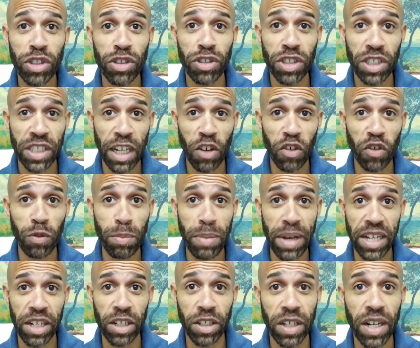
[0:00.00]
yourself
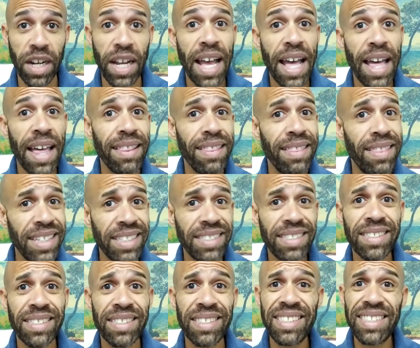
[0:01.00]
better.
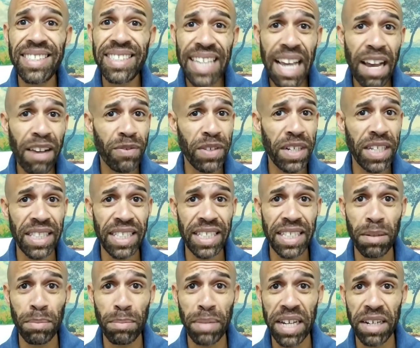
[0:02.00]
This is
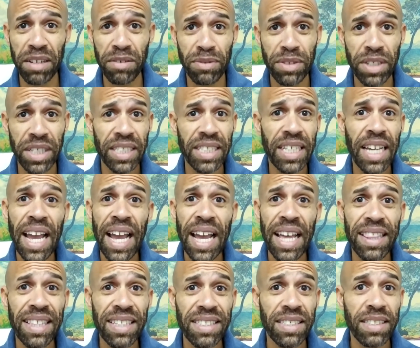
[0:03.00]
definitely a benefit.
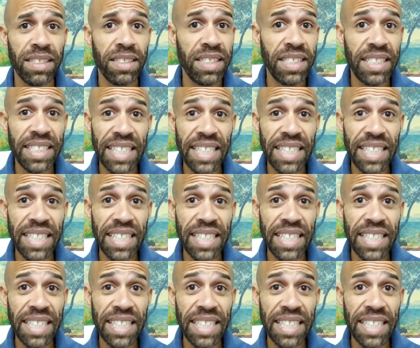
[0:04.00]
This is